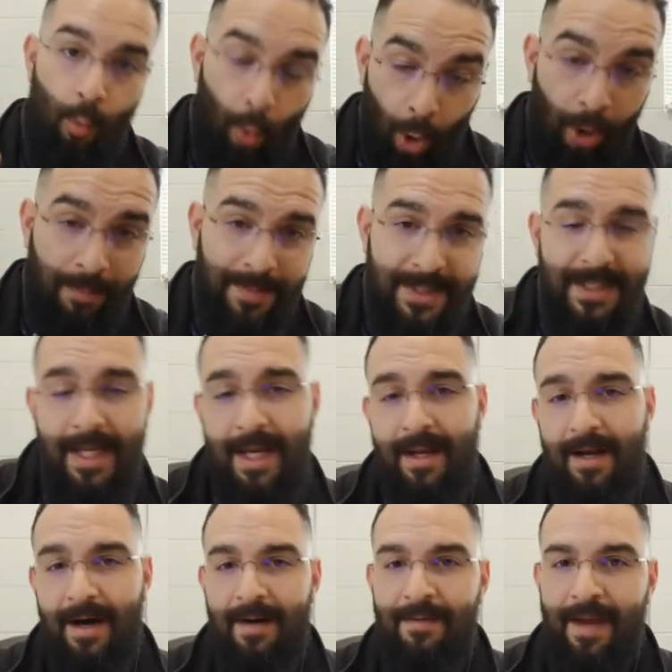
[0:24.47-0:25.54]
warm
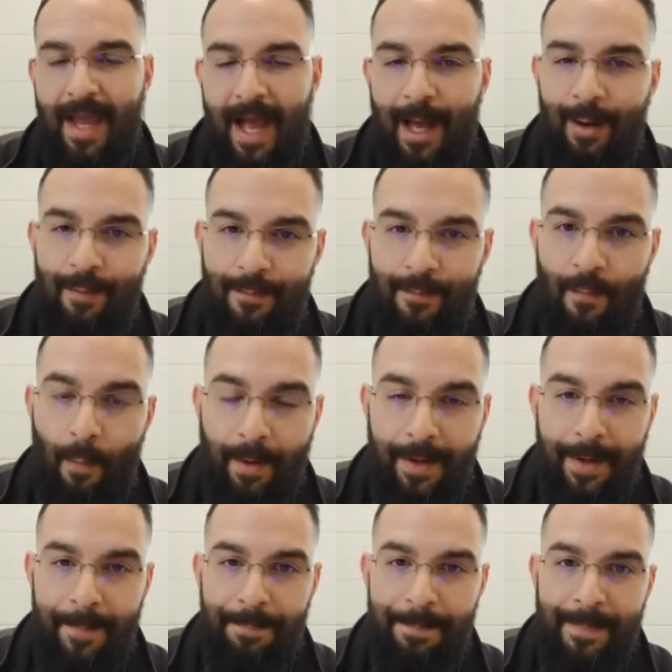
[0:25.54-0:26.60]
state of California.